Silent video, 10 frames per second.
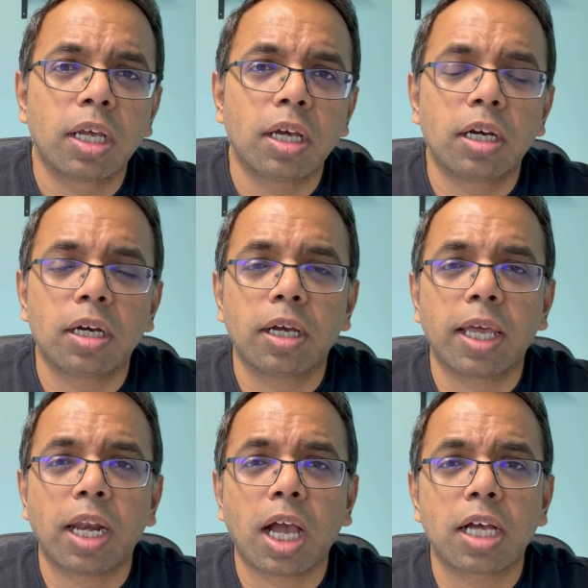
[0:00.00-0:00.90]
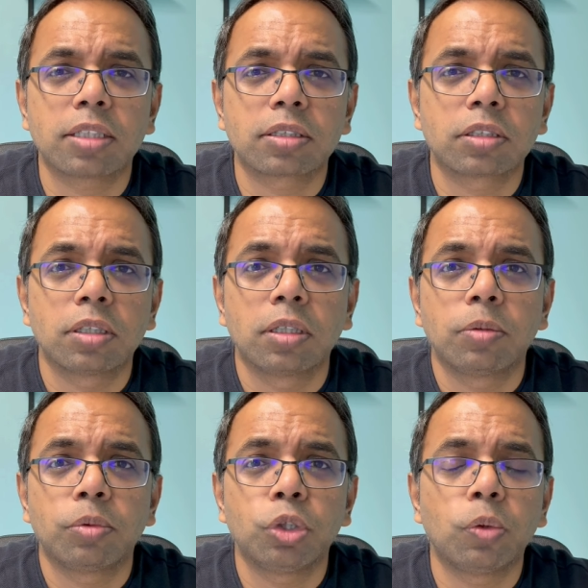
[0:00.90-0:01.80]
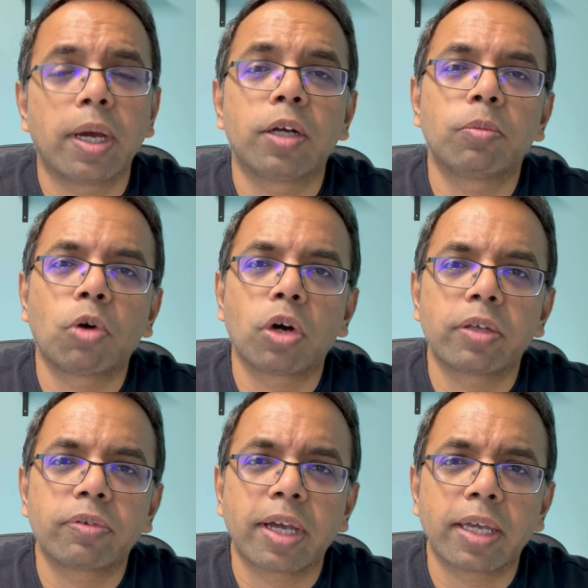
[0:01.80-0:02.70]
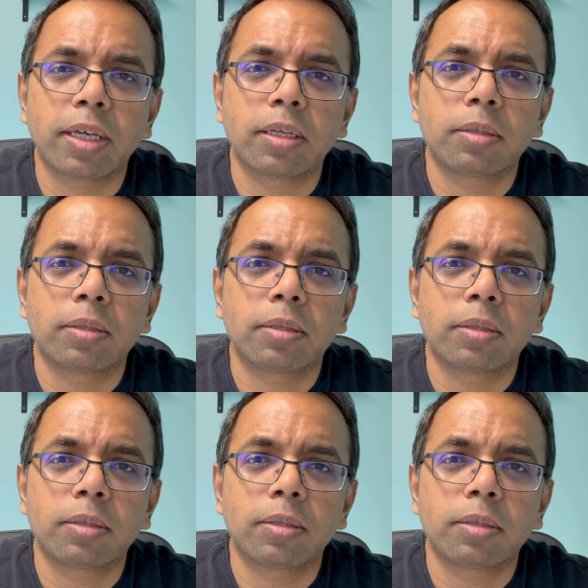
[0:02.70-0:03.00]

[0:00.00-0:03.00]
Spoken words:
and ask UI to modify